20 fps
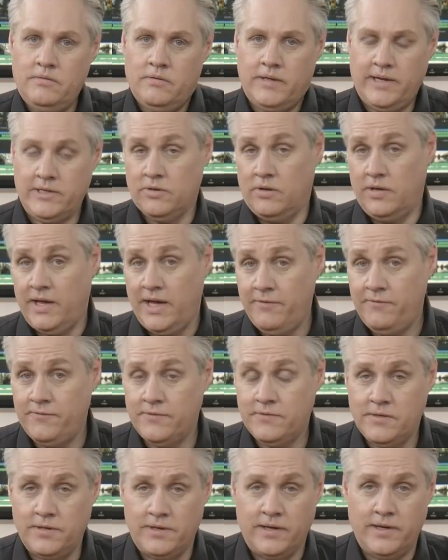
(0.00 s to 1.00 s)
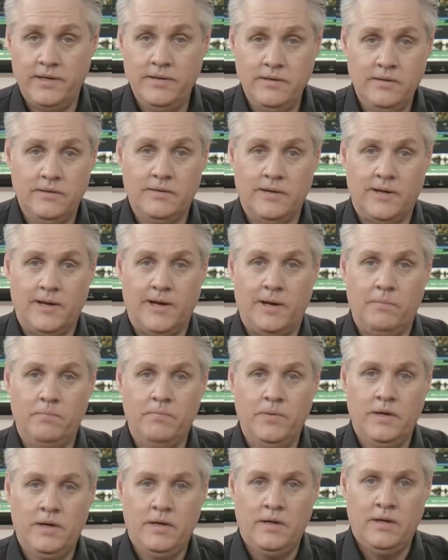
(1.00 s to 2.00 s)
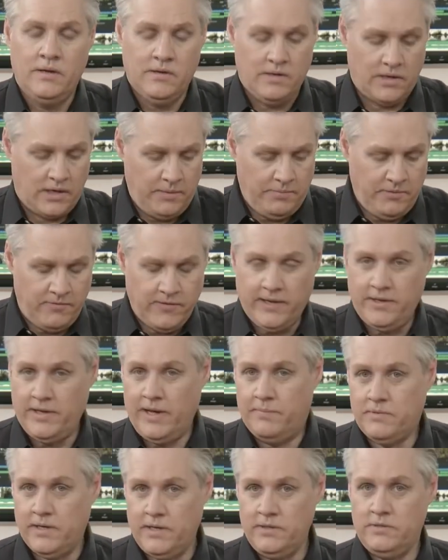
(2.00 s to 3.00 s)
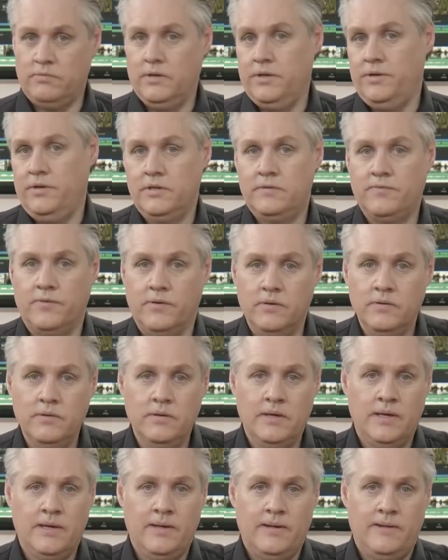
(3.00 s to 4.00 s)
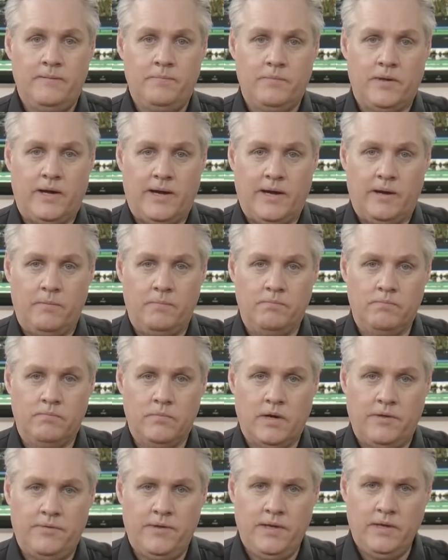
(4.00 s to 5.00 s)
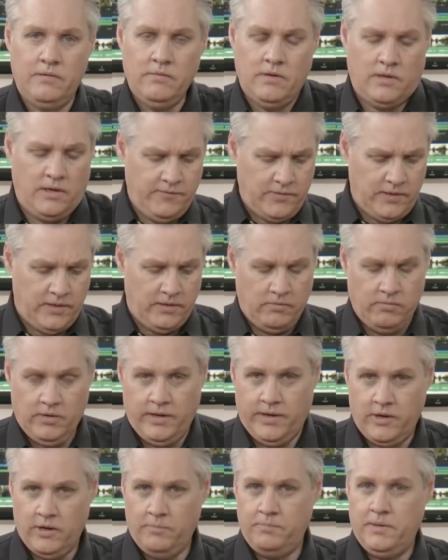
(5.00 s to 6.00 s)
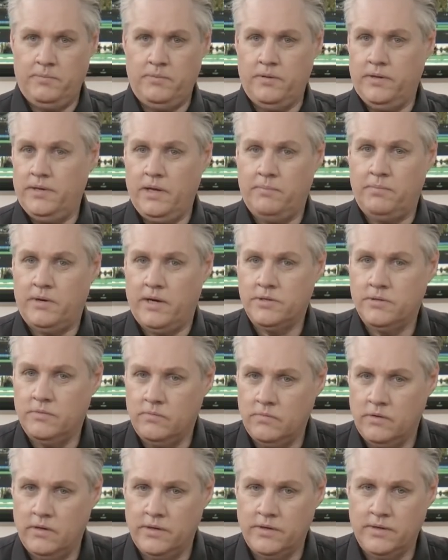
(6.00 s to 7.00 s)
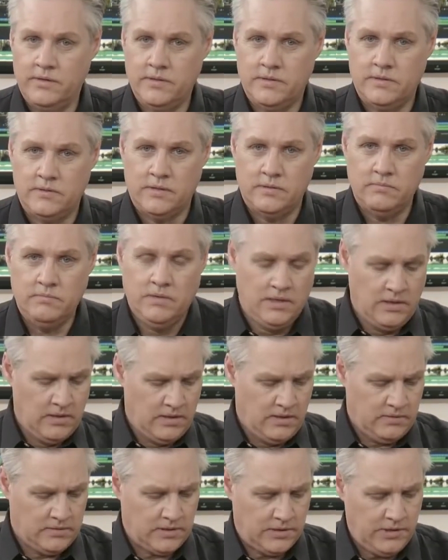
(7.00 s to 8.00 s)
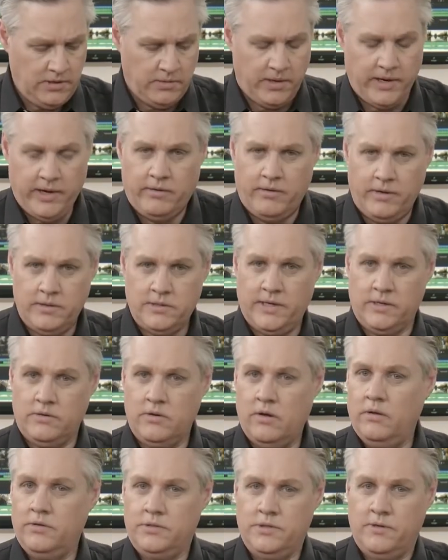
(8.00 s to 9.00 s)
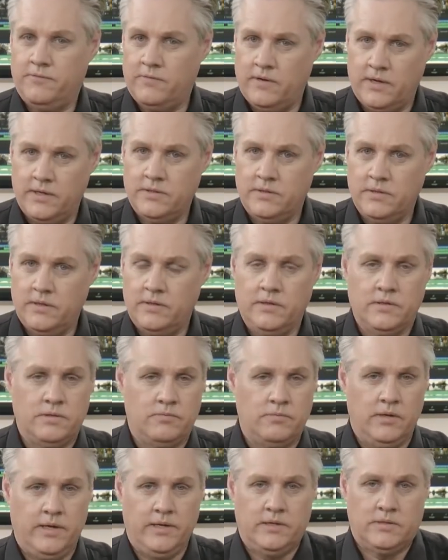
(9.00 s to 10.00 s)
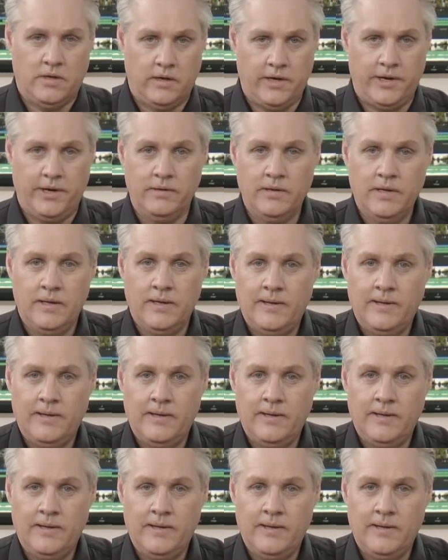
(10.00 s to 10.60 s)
that's all I have today. I hope you found the updates really useful. I think hopefully it'll really help people in their production work, and this is it's a new era in technology for us, and I think it's really exciting.